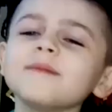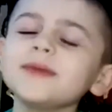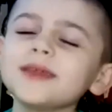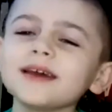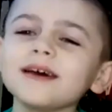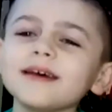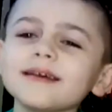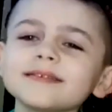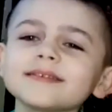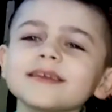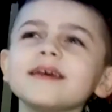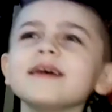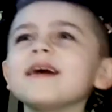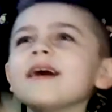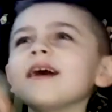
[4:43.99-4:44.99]
Because
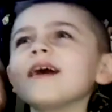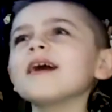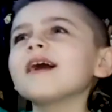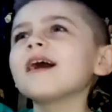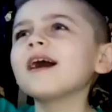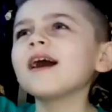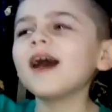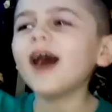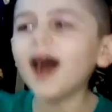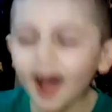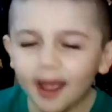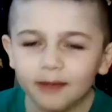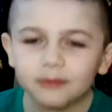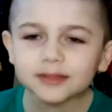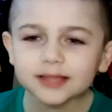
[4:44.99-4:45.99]

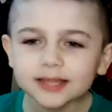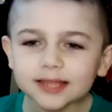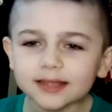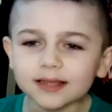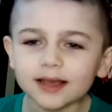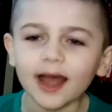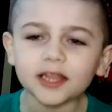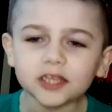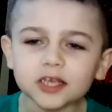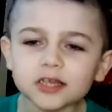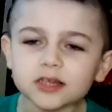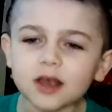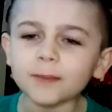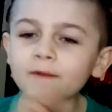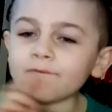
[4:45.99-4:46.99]
I just
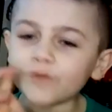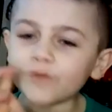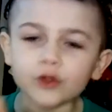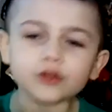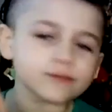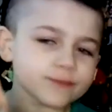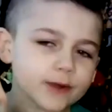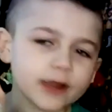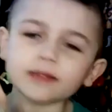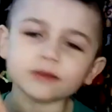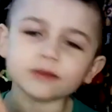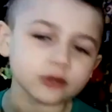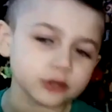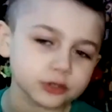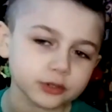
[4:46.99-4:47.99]
got my first brain
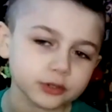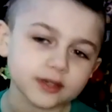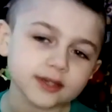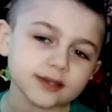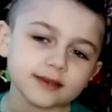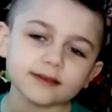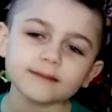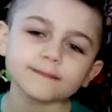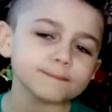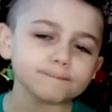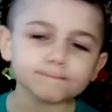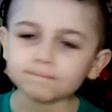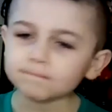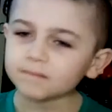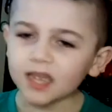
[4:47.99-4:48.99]
surgery.
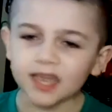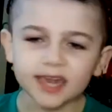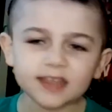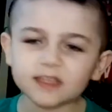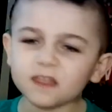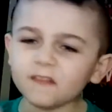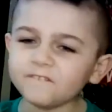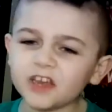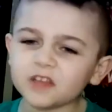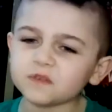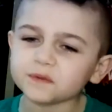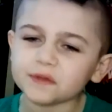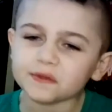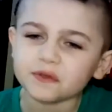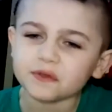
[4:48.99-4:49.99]
Hit in the face
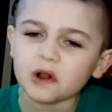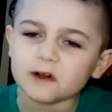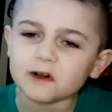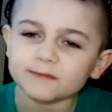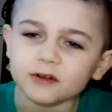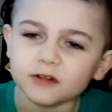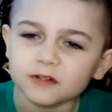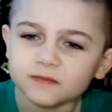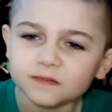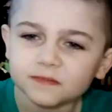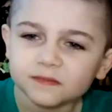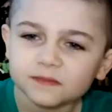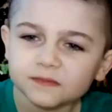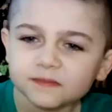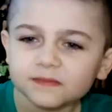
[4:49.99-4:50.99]
with a soccer ball.
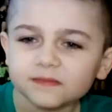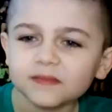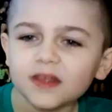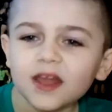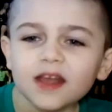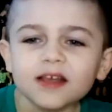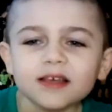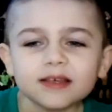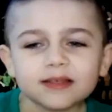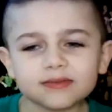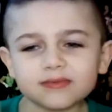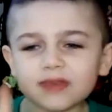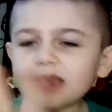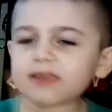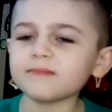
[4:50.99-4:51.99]
Oh.
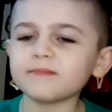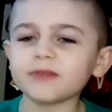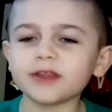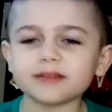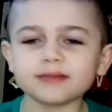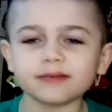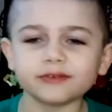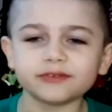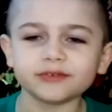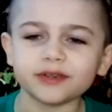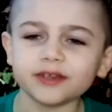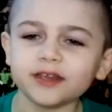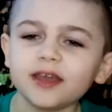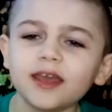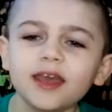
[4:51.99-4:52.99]
Second brain
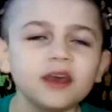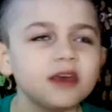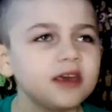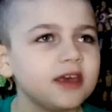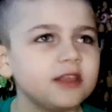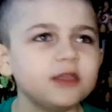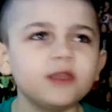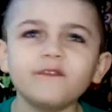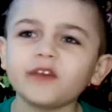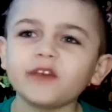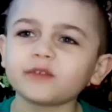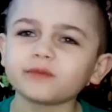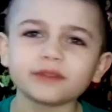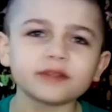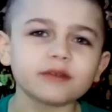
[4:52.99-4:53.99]
surgery, hit in the
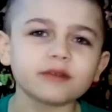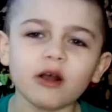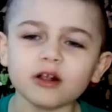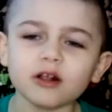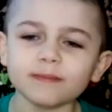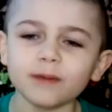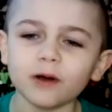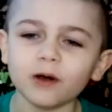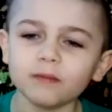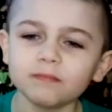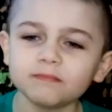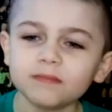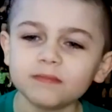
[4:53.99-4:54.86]
face with a soccer ball.